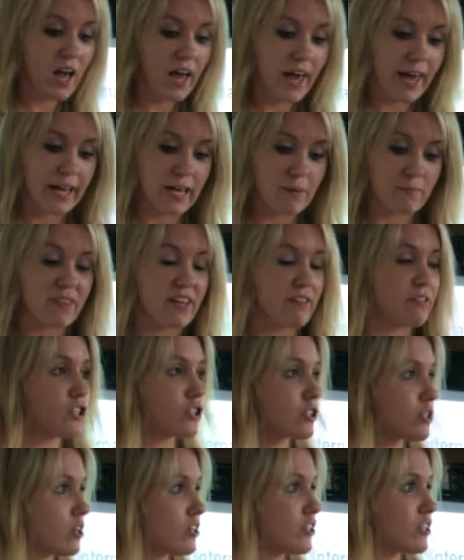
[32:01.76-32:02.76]
And
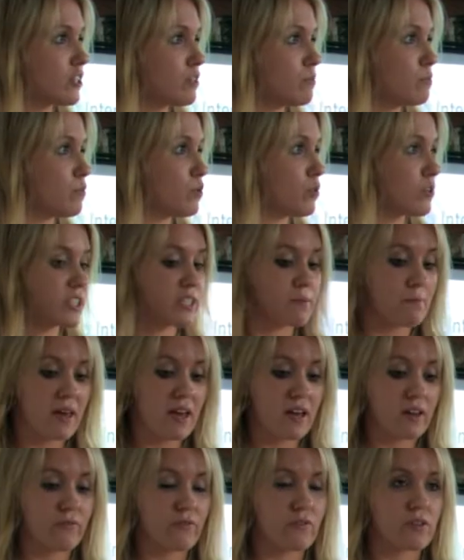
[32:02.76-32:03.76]
there's also more
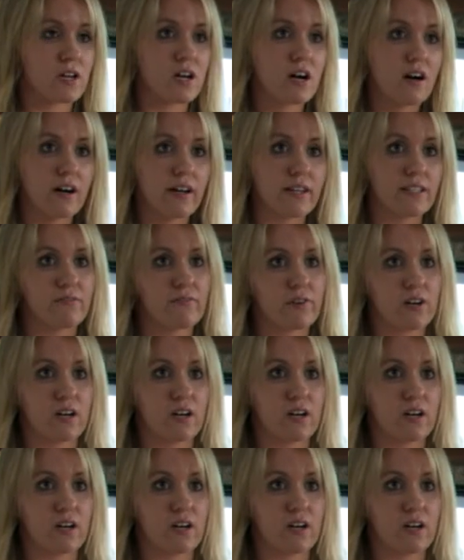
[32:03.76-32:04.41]
demand for the kind of